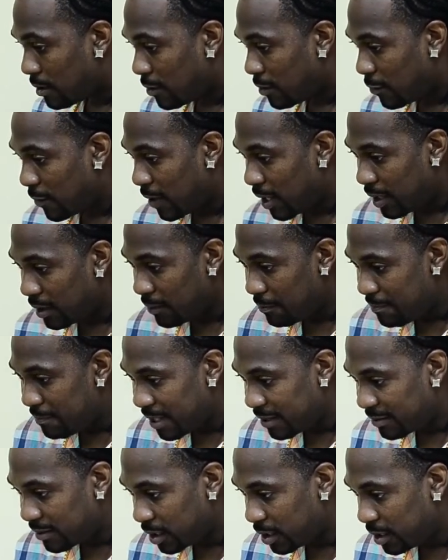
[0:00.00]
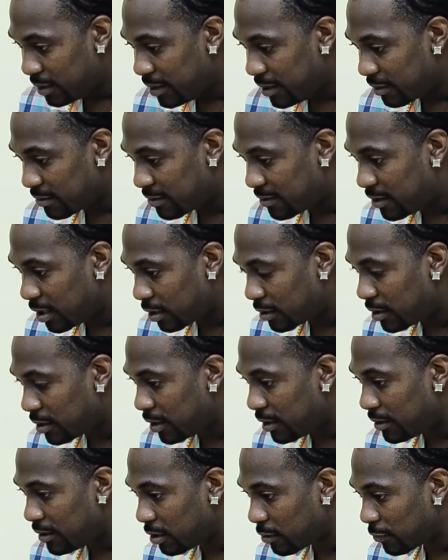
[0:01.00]
Well, basically
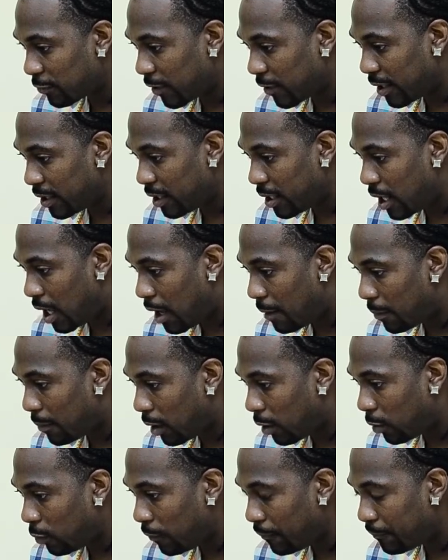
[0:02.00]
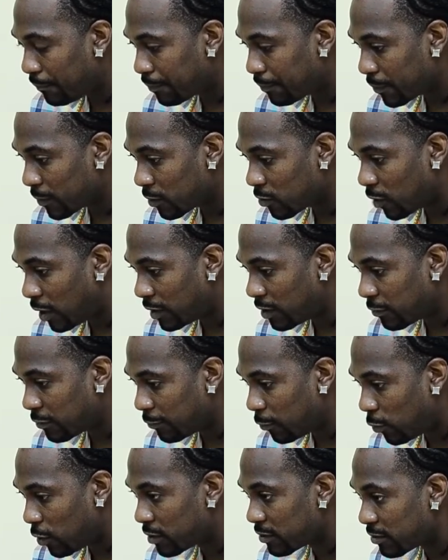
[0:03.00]
this Friday I'm out, so I'm just
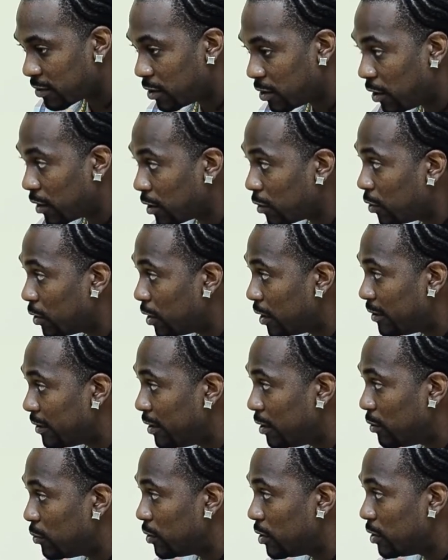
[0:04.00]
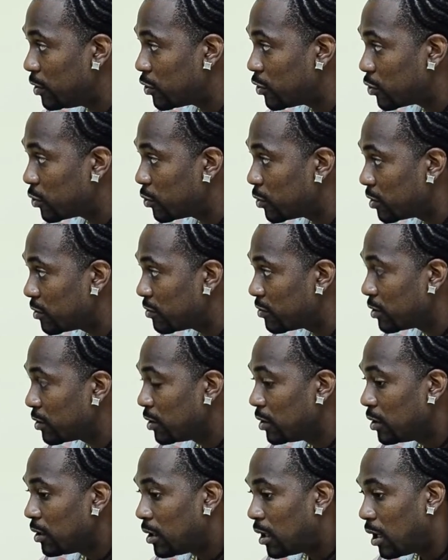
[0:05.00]
focusing on going and deal with these shows
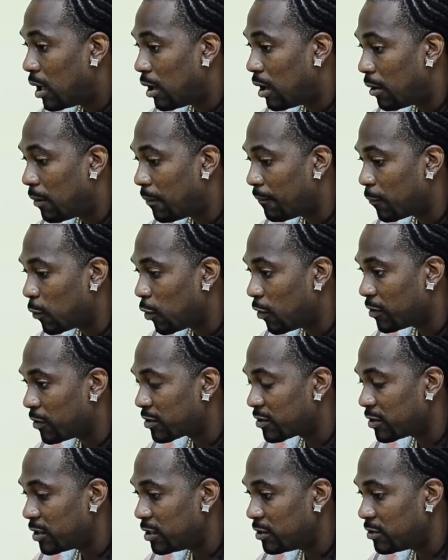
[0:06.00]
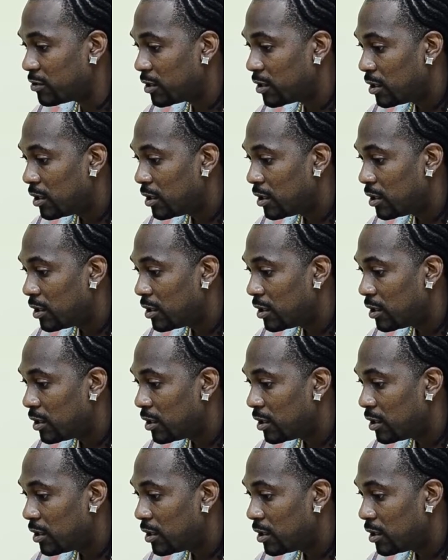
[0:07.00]
overseas.